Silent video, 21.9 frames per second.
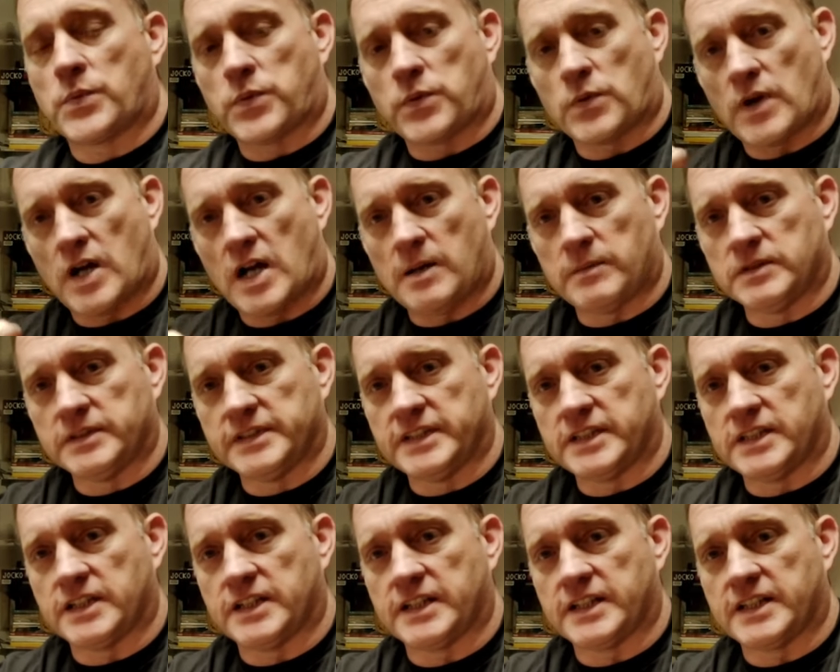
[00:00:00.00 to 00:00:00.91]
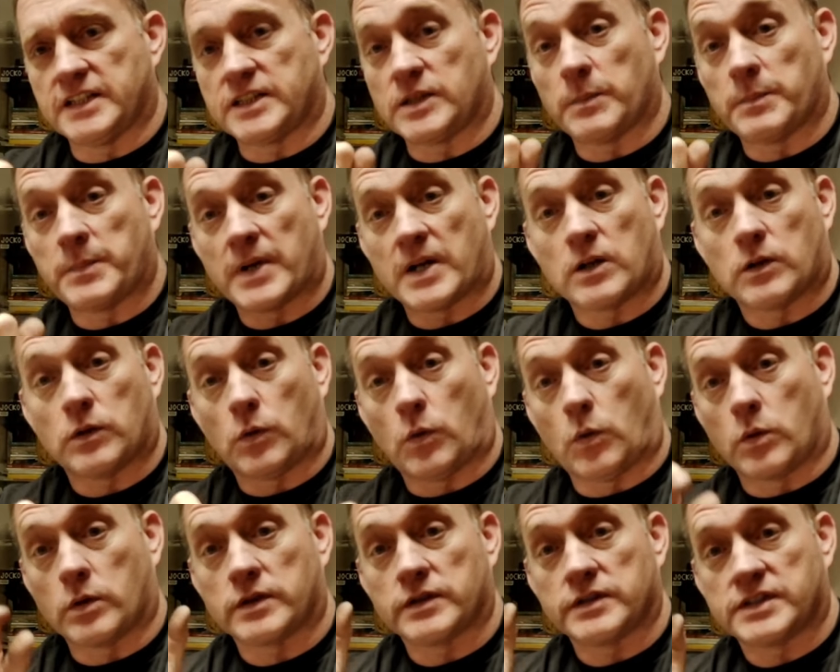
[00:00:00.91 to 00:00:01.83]
Probably going to get the barrel
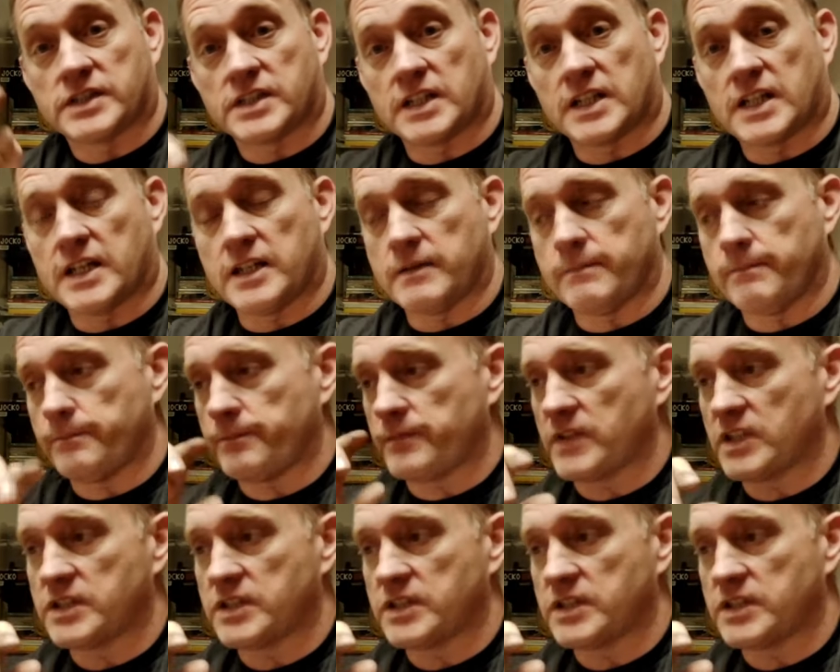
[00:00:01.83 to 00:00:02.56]
ordered today.